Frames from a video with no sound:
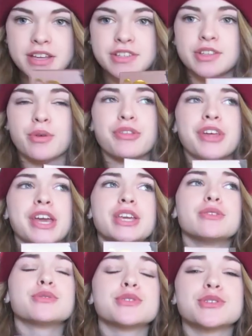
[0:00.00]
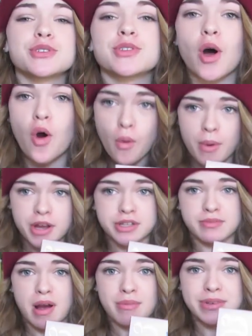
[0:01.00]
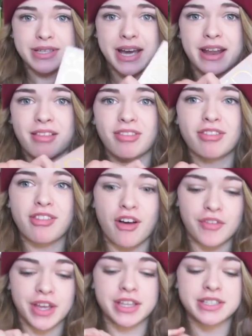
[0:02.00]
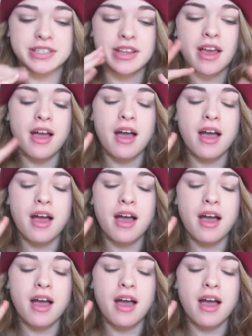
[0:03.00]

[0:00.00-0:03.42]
So thank you so much, Mom and Dad. I love it.